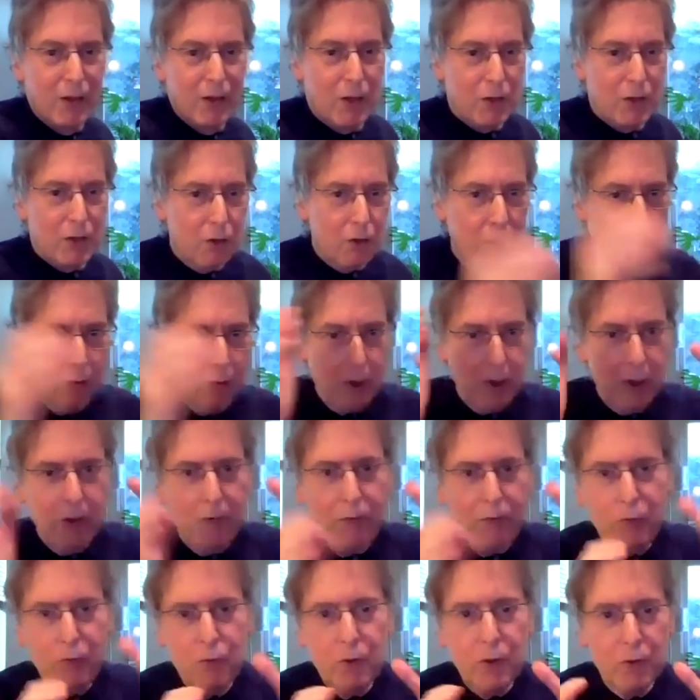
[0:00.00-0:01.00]
so if
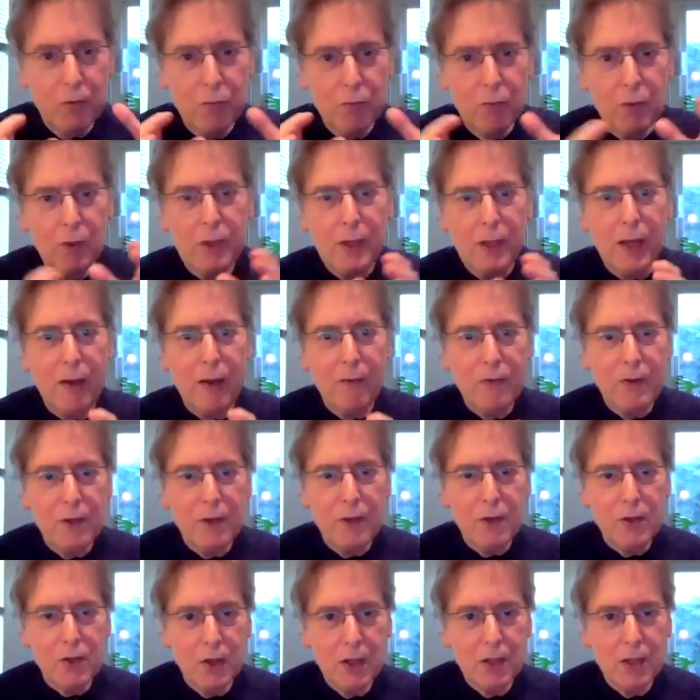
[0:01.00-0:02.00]
you didn't really have these
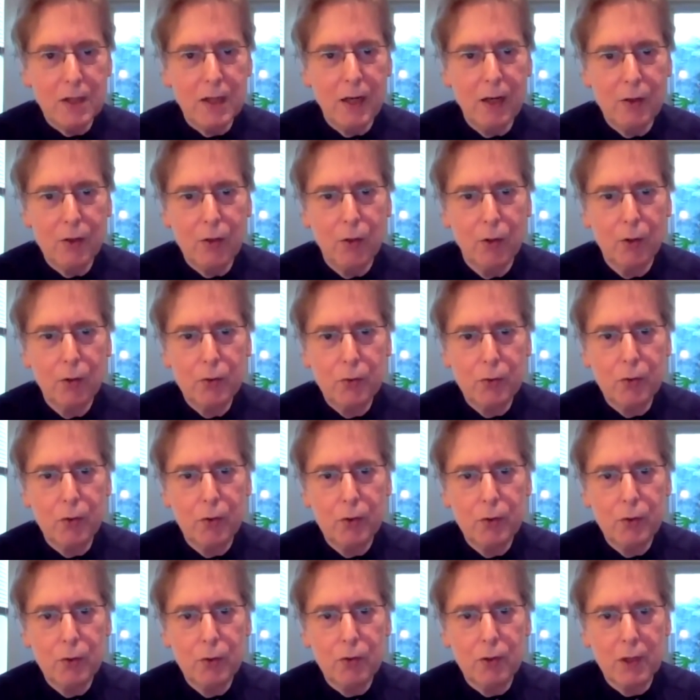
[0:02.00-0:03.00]
things down cold, you couldn't
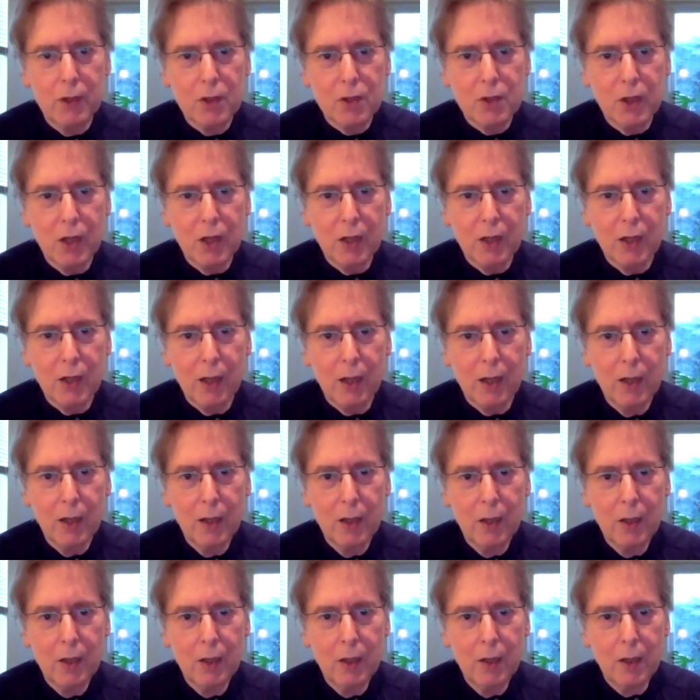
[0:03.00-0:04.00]
do things like that.
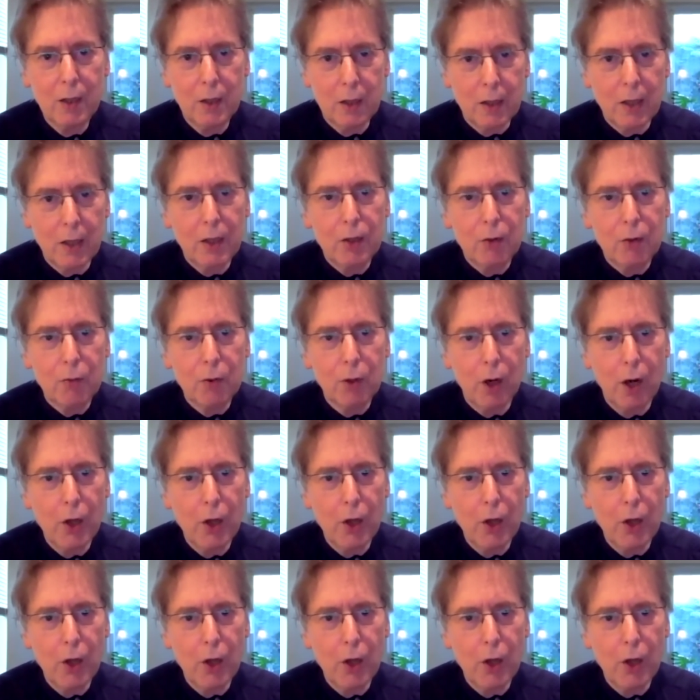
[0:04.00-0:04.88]
Then there were